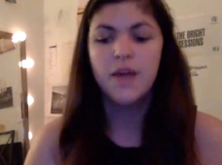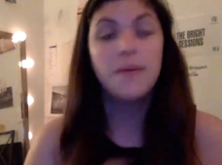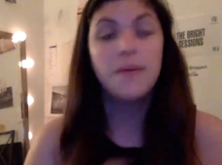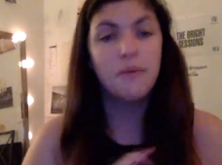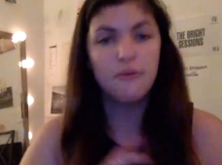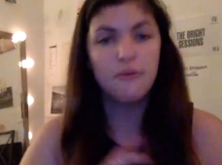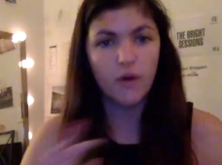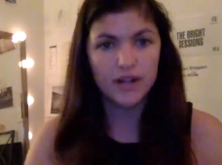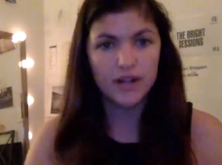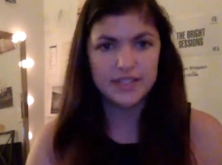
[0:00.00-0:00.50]

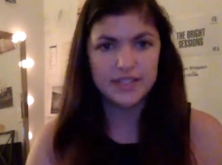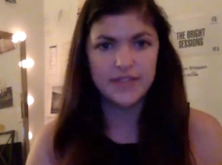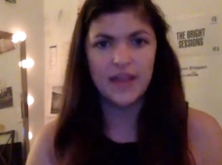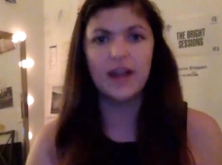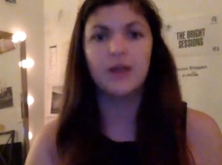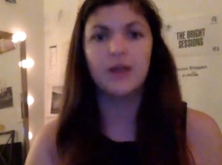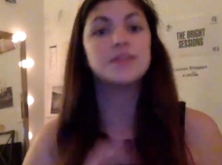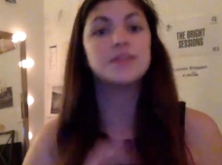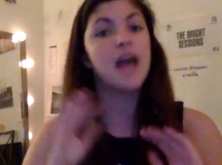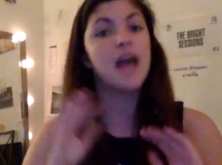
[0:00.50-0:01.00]
But before I did
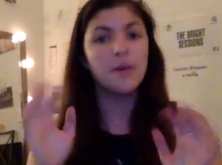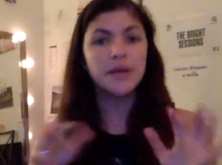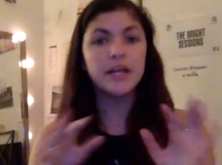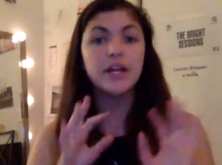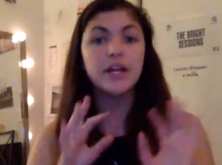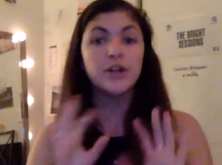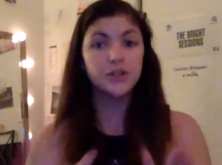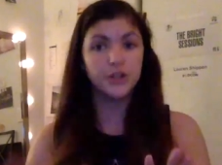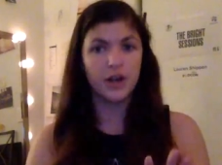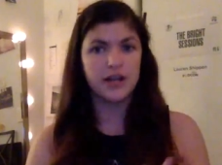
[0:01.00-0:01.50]
that, I was like, I
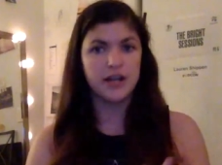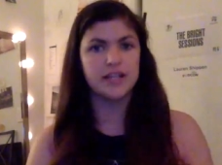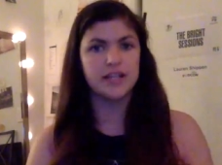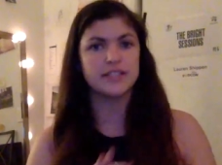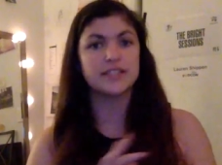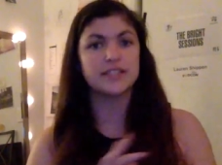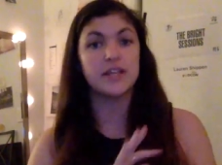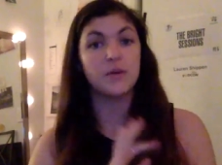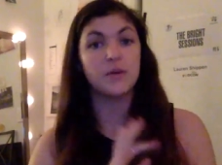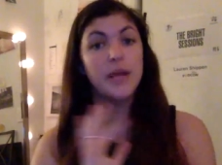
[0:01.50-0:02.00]
want to hear your
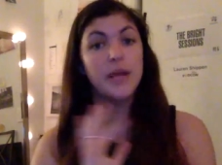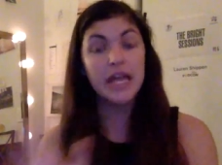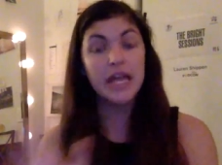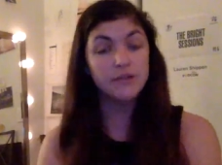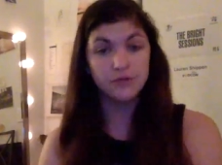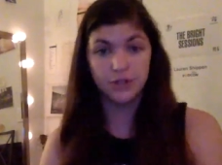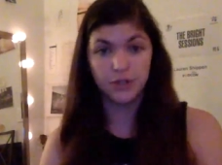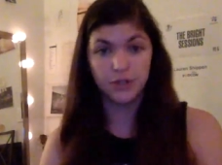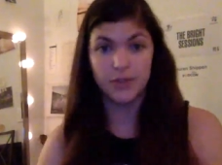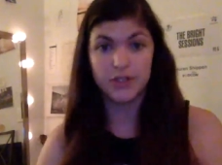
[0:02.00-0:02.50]
ideas because I want to
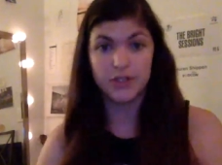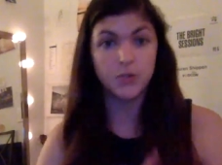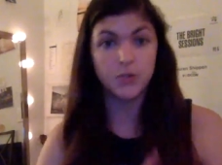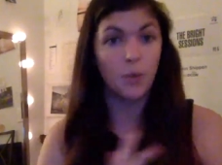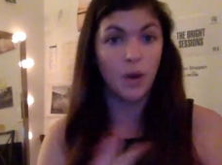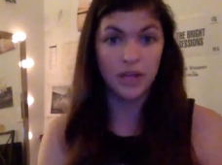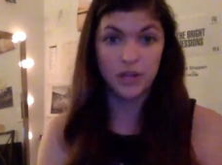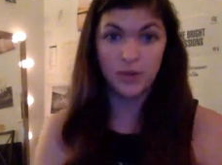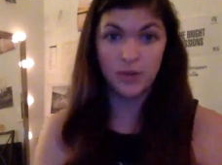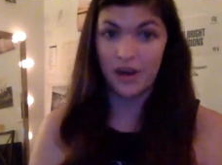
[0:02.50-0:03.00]
influence
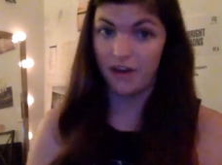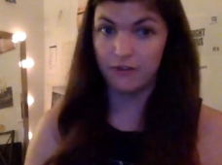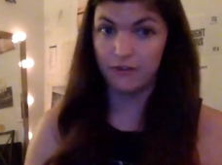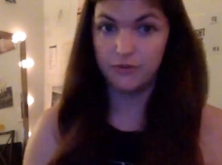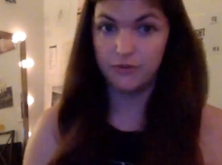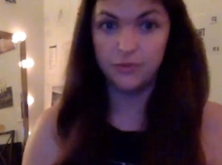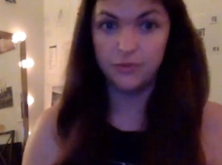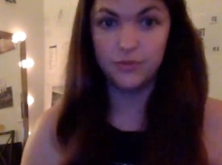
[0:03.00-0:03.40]
what you have